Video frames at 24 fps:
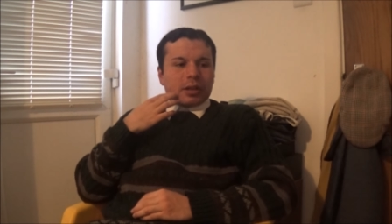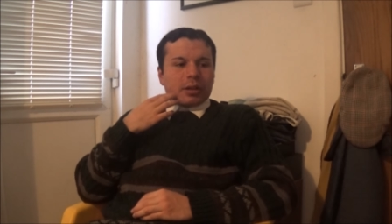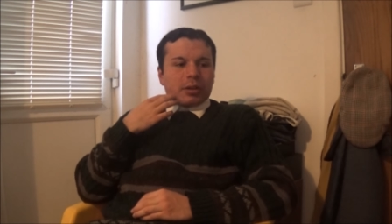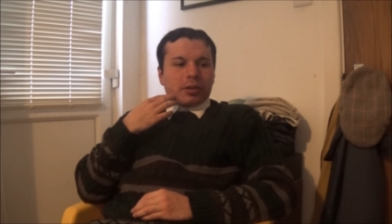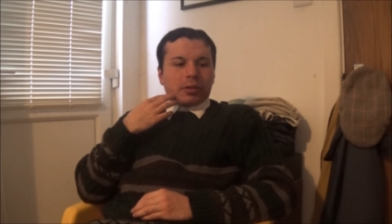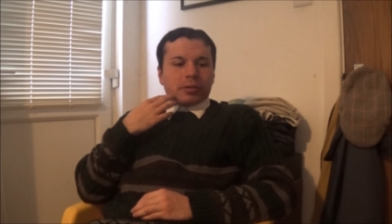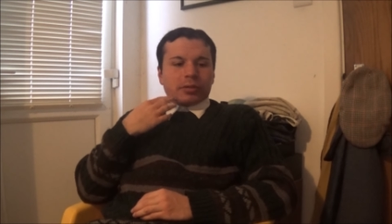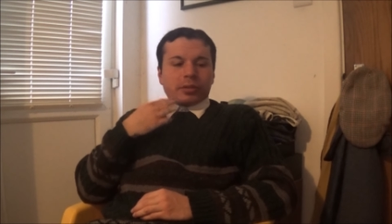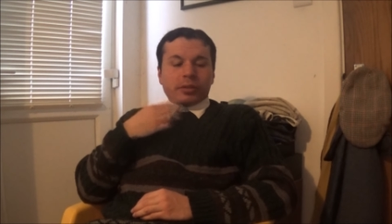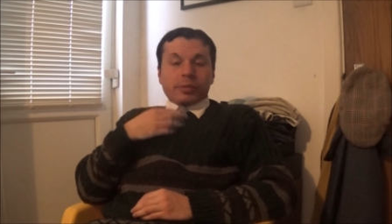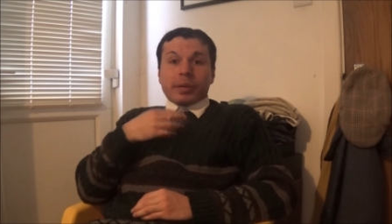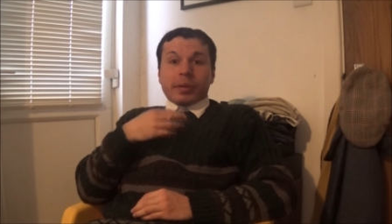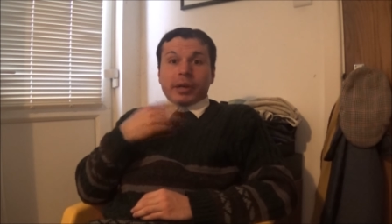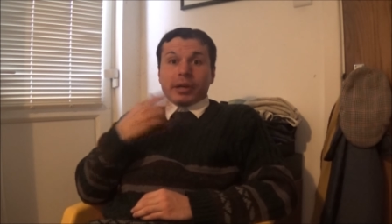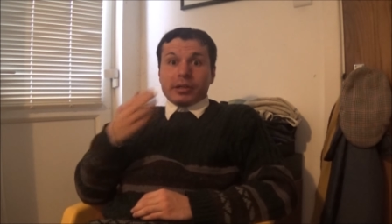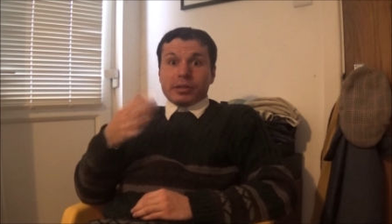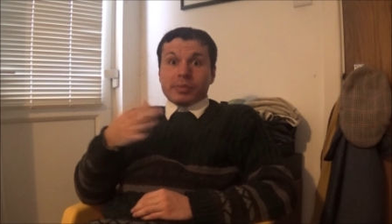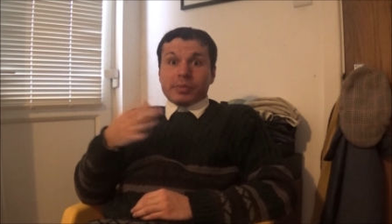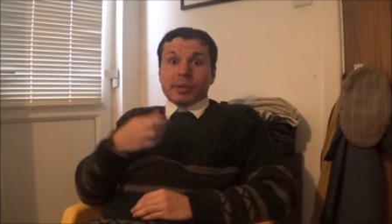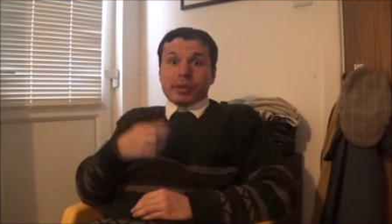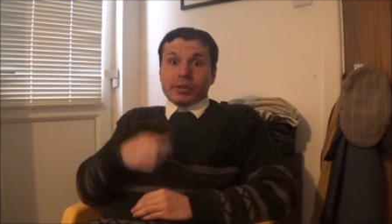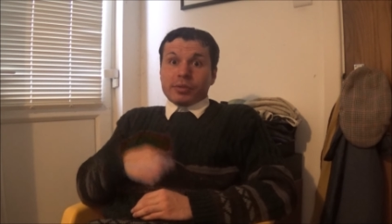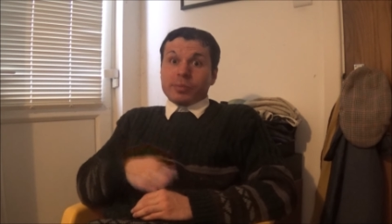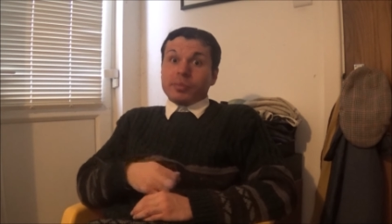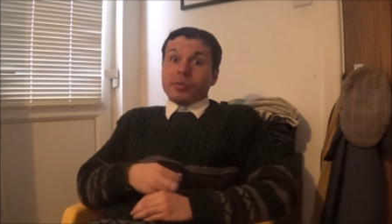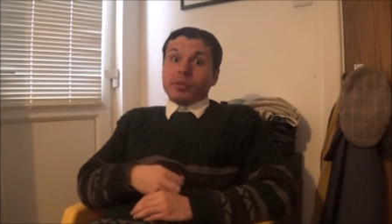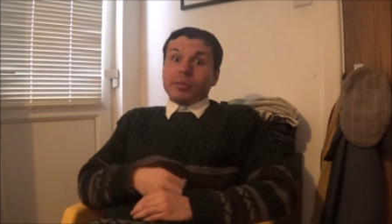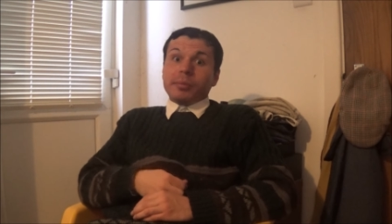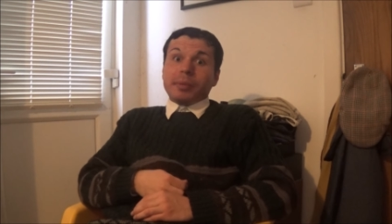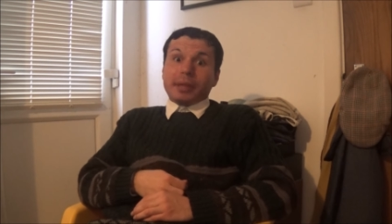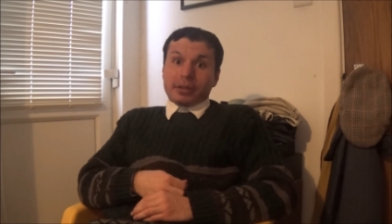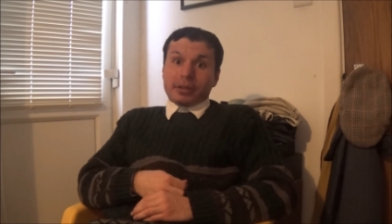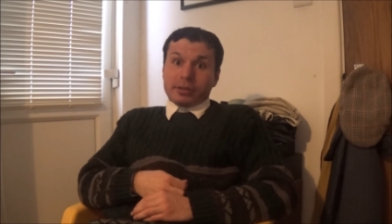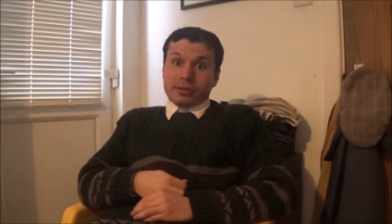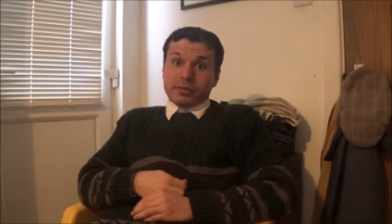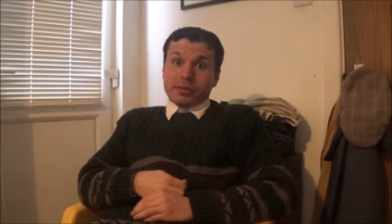although mine's much more
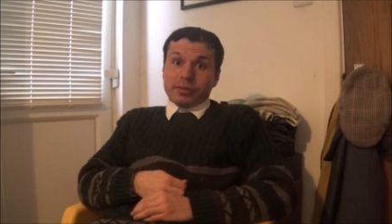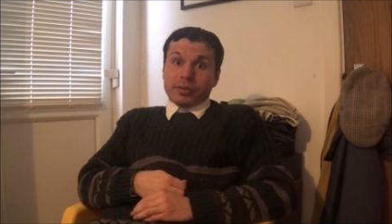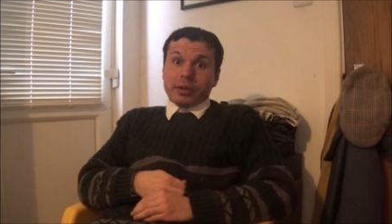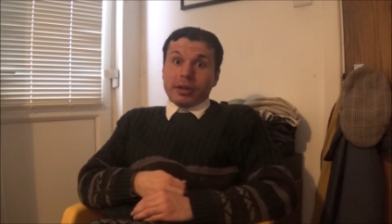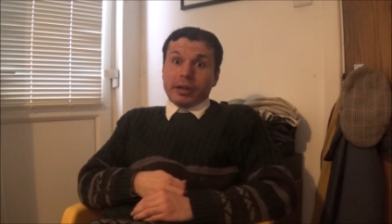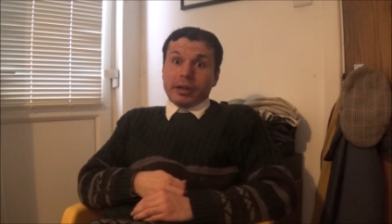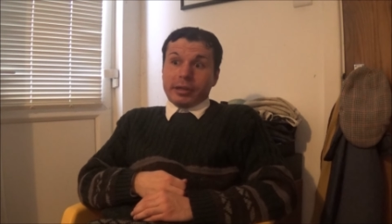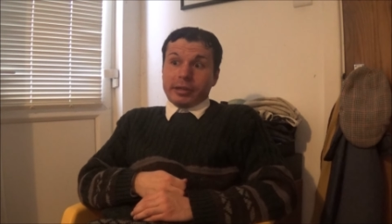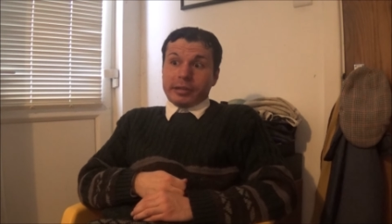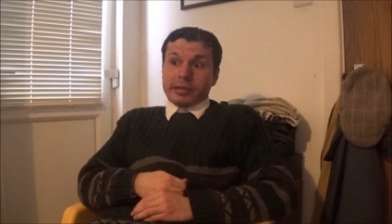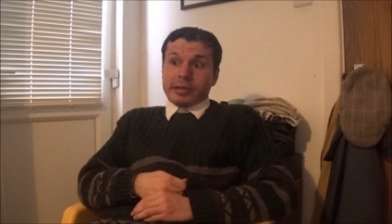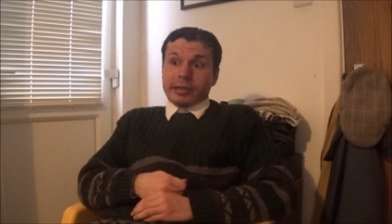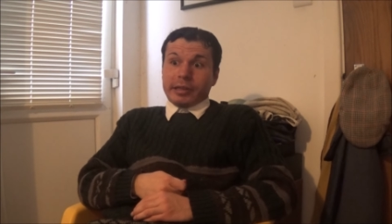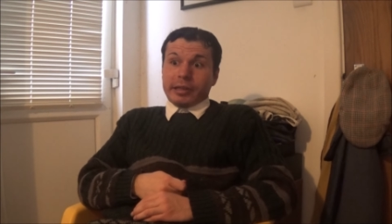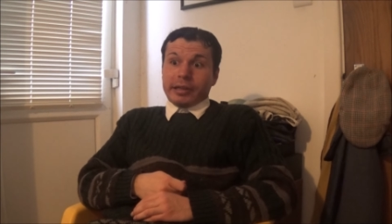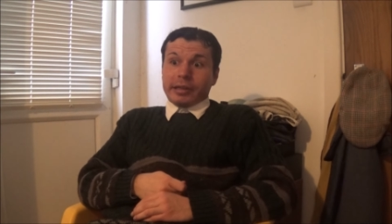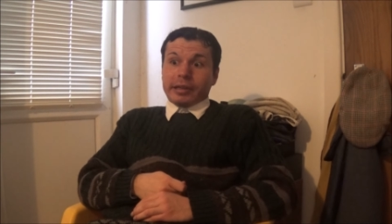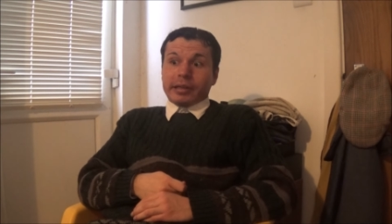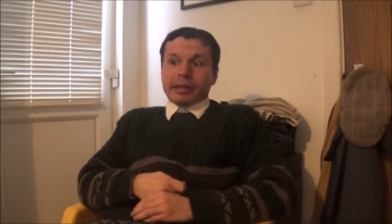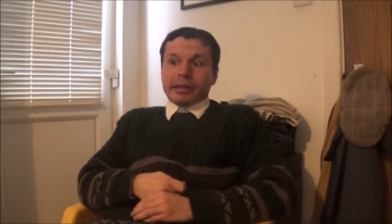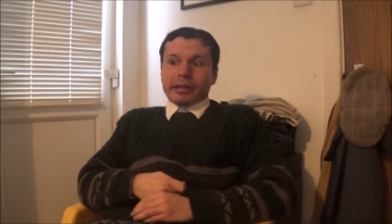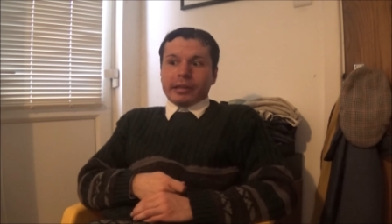mixed variety,